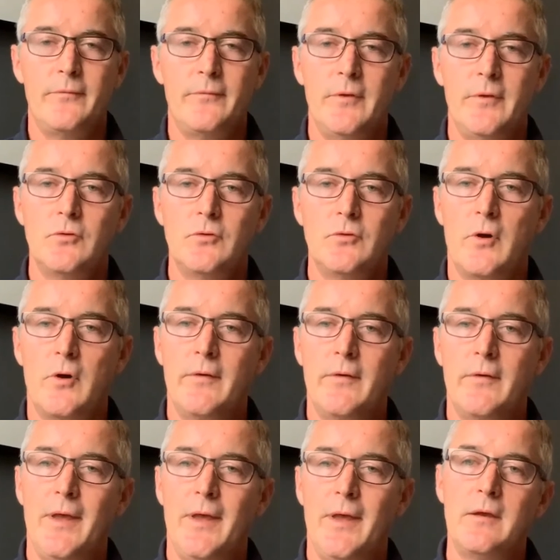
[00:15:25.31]
no longer have
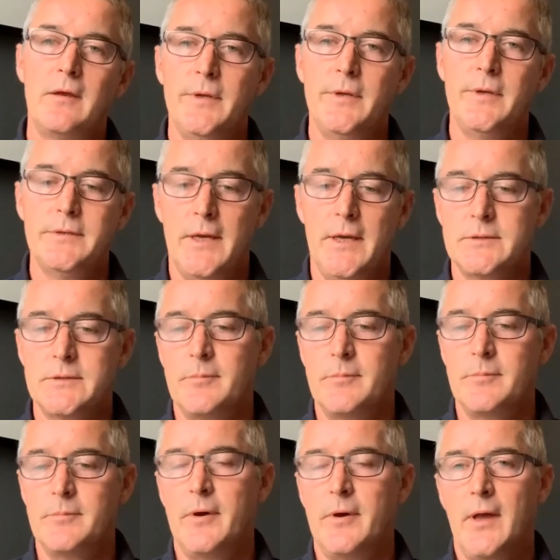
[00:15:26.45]
incomplete data,
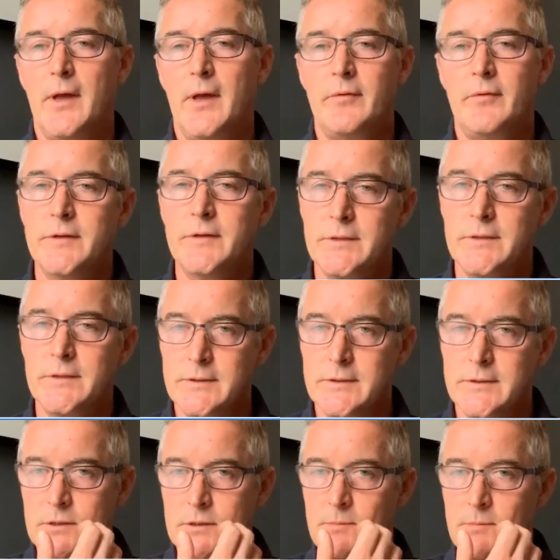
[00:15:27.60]
but we have holistic data
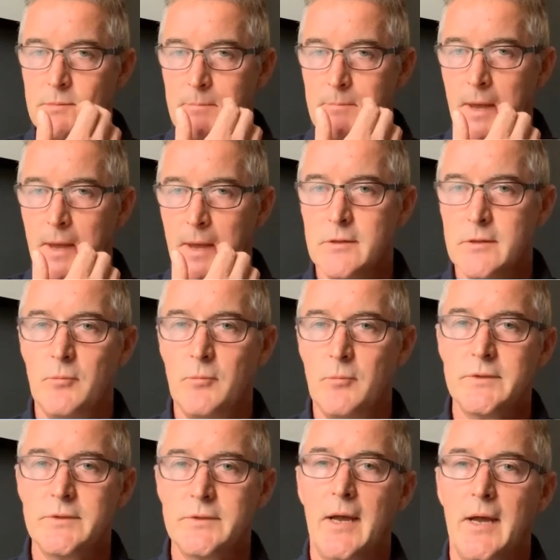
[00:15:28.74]
to make better and more
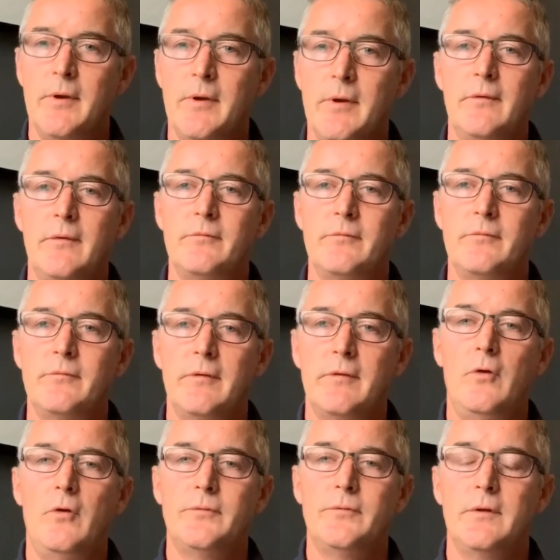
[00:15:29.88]
timely
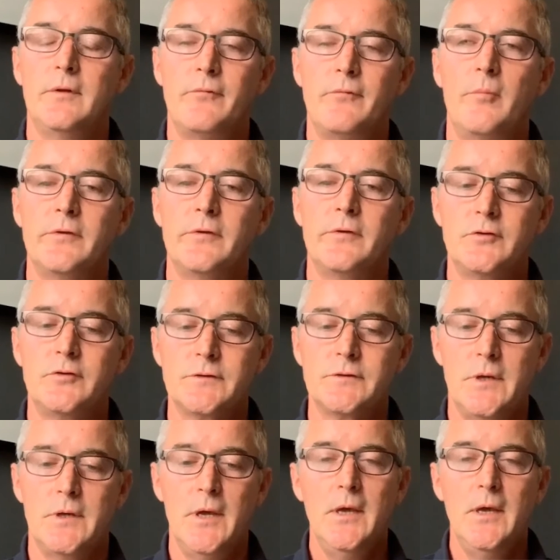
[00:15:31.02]
involved and informed
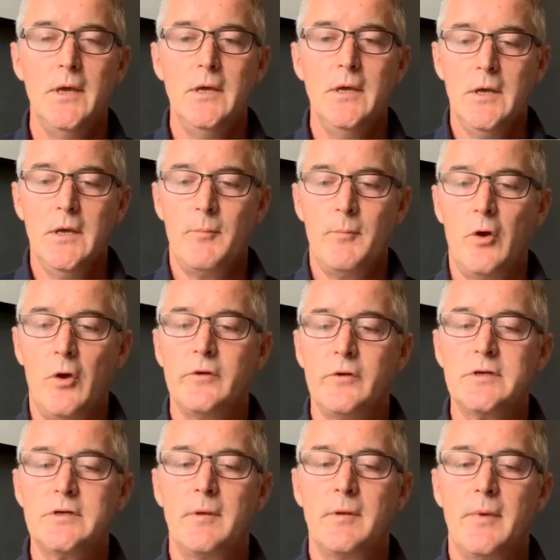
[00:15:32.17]
decisions. We also
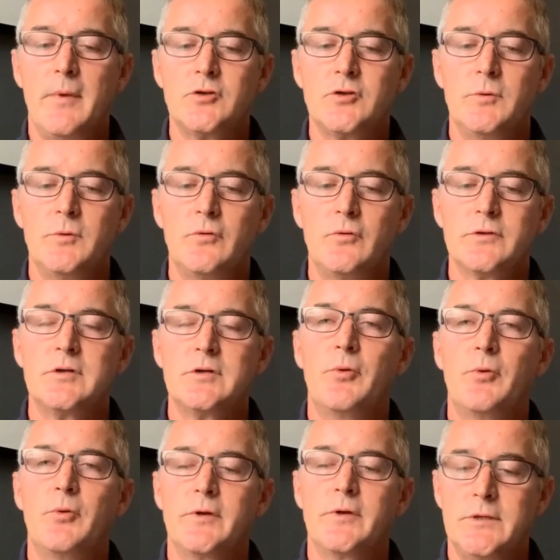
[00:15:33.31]
need to make sure we don't just
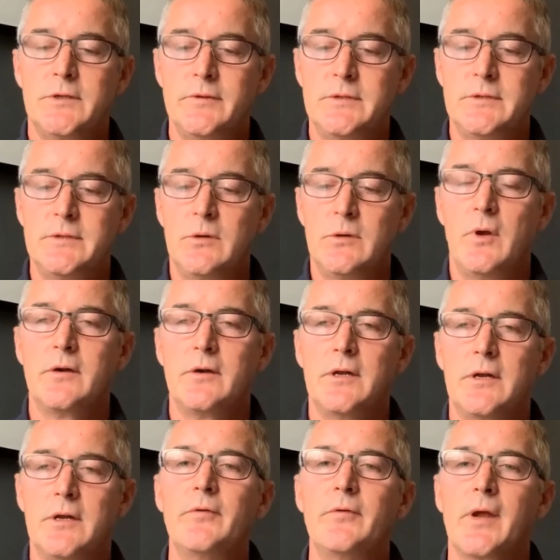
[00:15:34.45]
report activity, we are
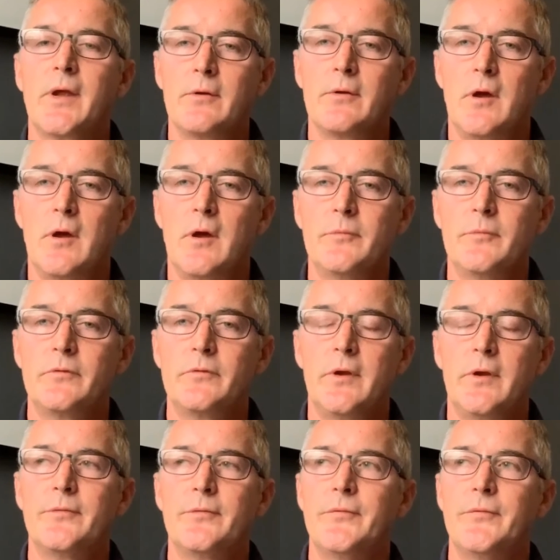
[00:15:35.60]
delivering outcomes.
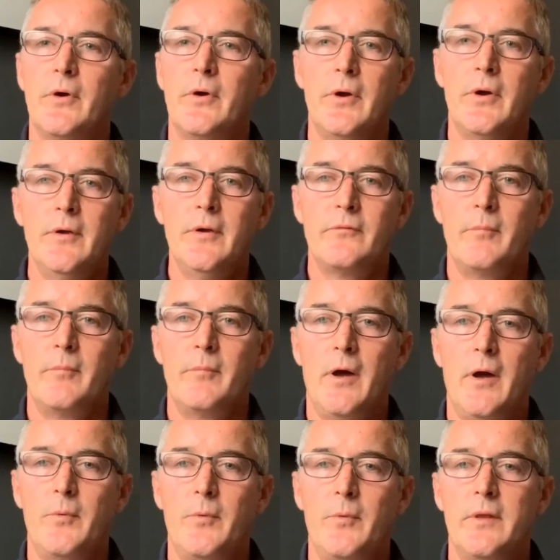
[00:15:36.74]
Therefore, from
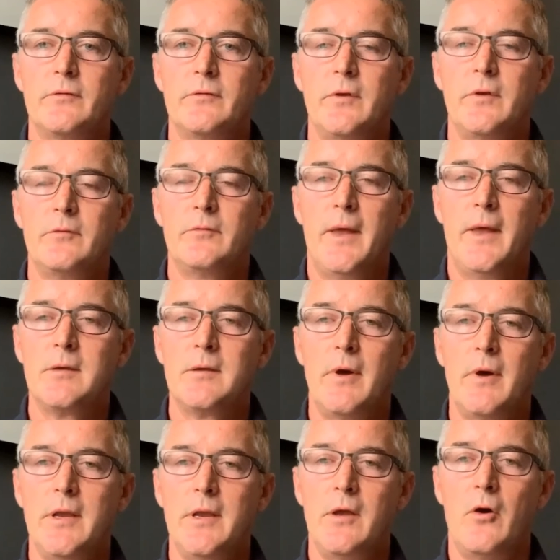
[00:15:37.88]
whether it's spending
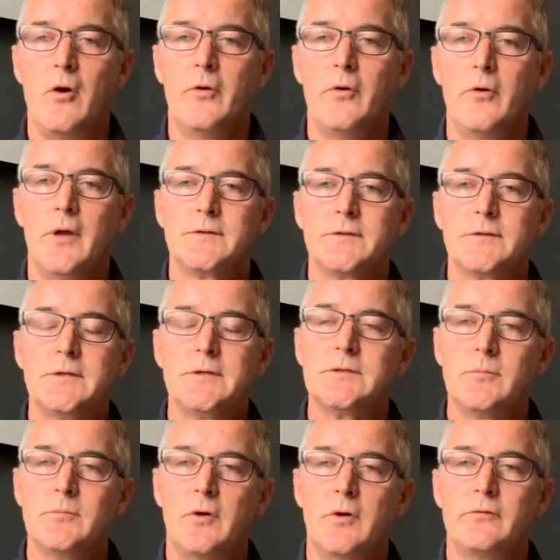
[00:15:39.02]
money on a system
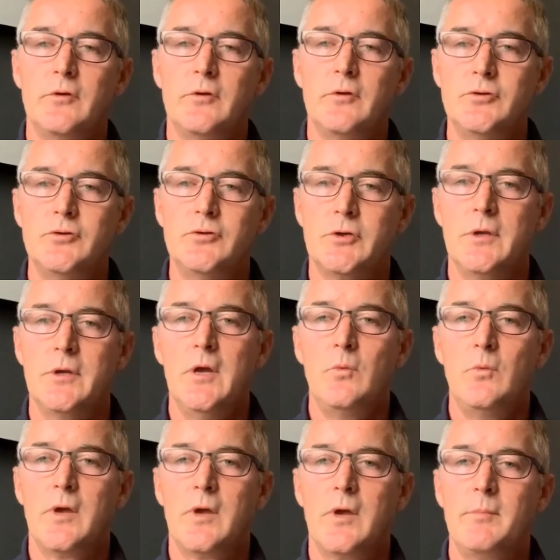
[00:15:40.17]
or a solution,
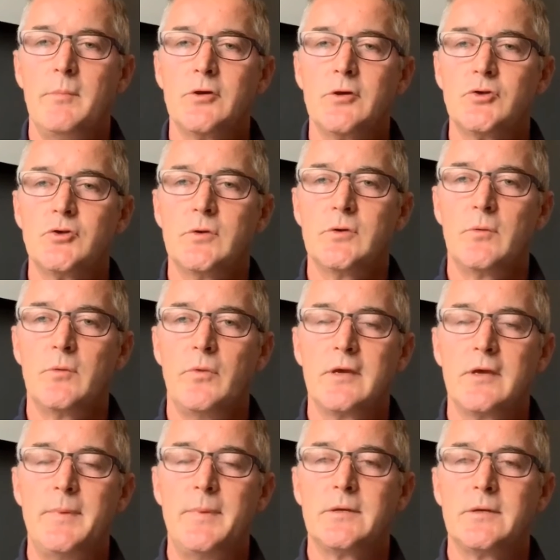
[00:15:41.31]
we can make sure that the
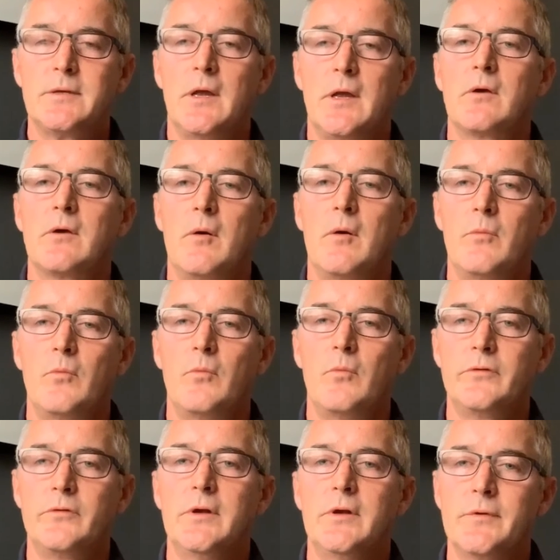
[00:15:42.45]
expected outcome was
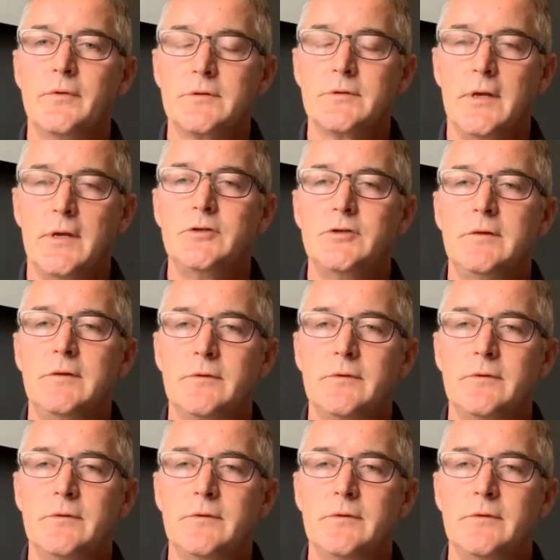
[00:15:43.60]
delivered and achieved.